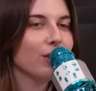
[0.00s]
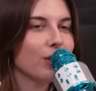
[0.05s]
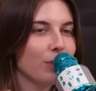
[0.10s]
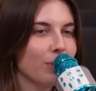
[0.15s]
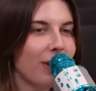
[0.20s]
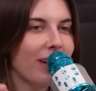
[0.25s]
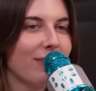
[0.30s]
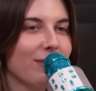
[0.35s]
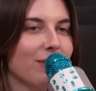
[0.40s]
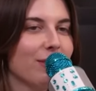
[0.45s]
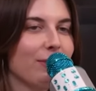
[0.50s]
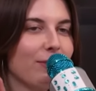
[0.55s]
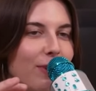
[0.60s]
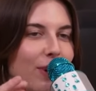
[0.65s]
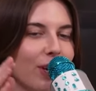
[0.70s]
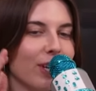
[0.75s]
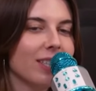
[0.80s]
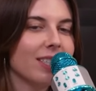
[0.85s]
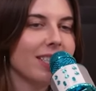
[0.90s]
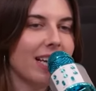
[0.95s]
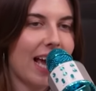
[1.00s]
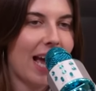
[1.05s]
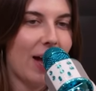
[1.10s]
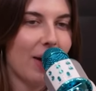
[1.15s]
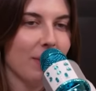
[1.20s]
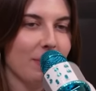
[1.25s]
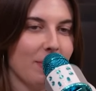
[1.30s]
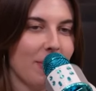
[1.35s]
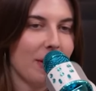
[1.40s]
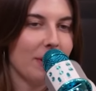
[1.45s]
Swift's first
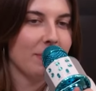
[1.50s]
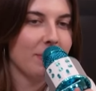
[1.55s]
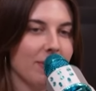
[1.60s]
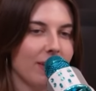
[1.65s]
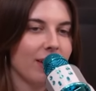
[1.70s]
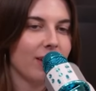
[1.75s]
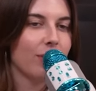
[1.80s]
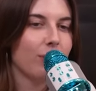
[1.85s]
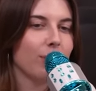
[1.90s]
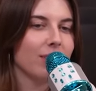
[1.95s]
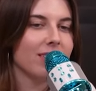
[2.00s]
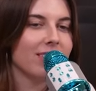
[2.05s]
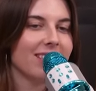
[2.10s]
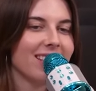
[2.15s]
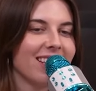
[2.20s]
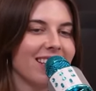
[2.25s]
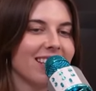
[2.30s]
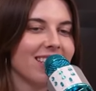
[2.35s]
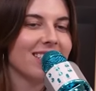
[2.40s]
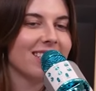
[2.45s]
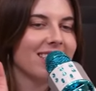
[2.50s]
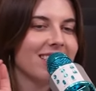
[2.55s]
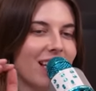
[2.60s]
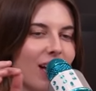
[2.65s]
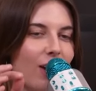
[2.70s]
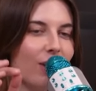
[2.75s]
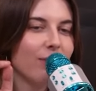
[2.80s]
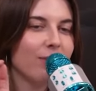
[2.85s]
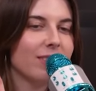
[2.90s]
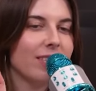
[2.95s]
album was the
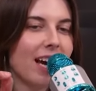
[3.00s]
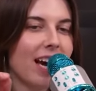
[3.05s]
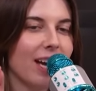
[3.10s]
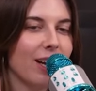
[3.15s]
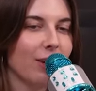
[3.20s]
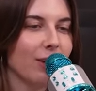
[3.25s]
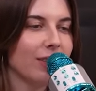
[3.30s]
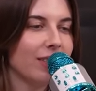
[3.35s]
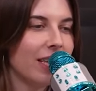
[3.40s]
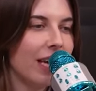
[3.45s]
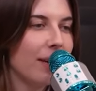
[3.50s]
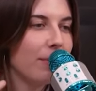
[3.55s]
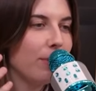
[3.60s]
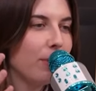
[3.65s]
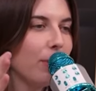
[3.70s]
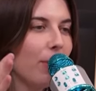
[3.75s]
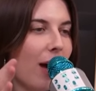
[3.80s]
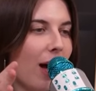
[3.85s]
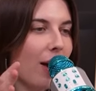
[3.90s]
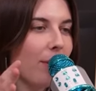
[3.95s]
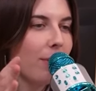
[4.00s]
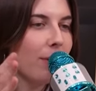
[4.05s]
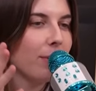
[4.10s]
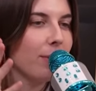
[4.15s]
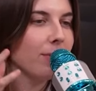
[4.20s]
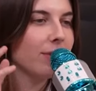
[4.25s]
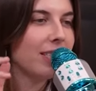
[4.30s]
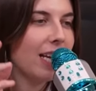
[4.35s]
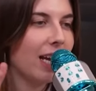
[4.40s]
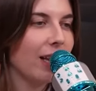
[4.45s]
self-titled debut
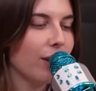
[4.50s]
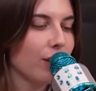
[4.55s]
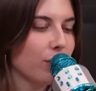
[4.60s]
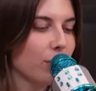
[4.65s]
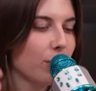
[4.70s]
album, Taylor